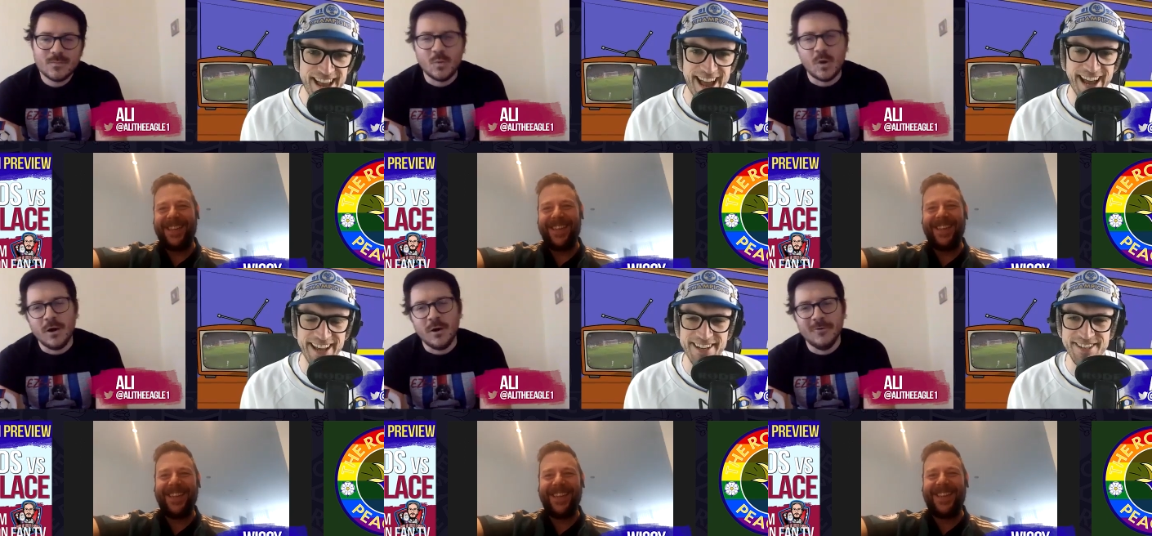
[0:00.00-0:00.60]

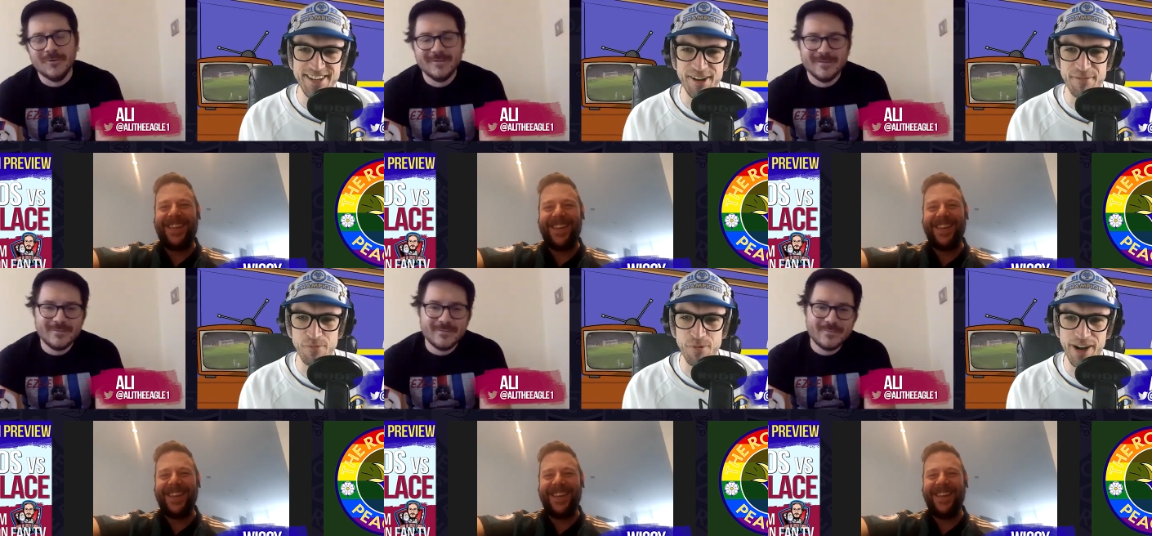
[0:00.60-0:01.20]
Speaker 1: and
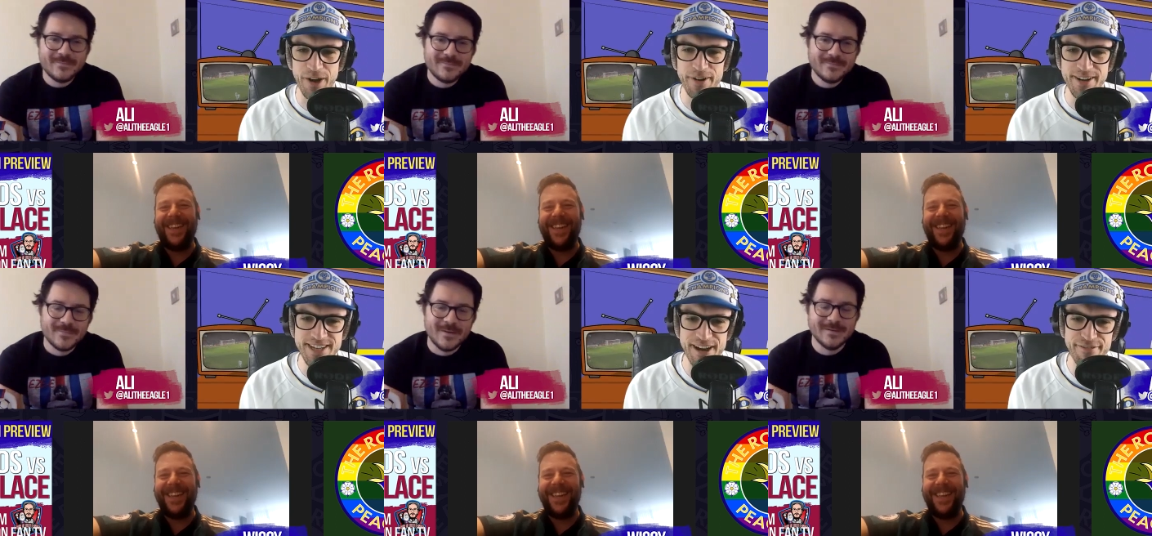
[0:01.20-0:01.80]
um, we're going
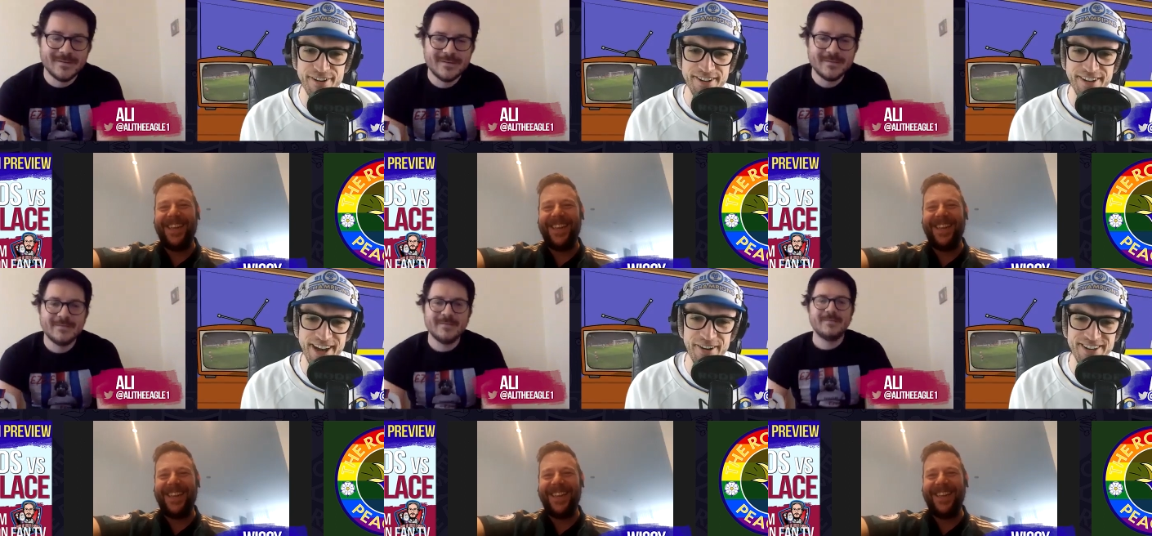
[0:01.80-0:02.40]
definitely
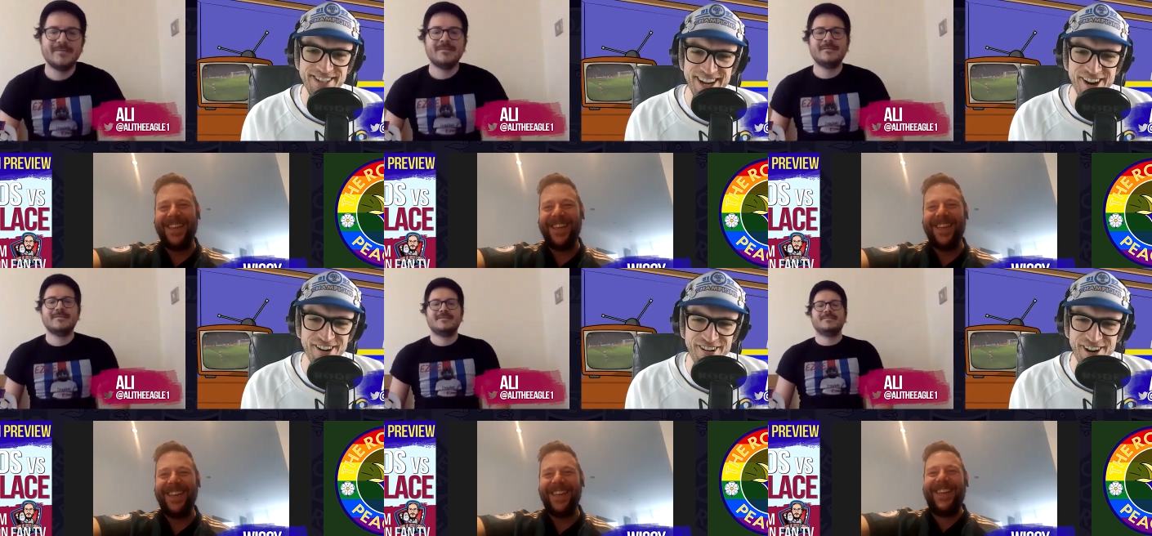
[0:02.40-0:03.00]
going to
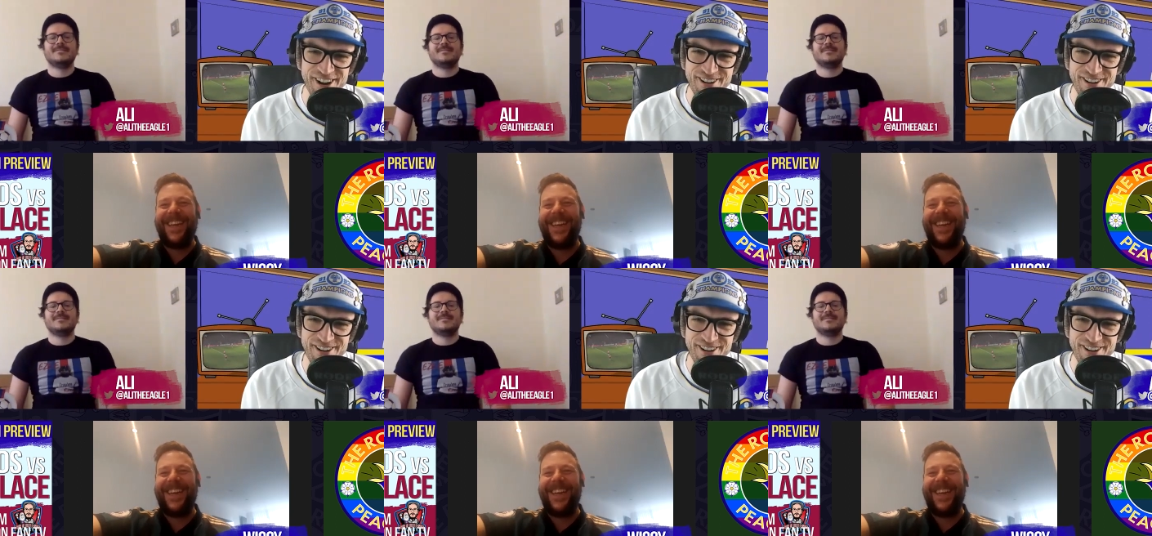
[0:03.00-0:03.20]
Europe.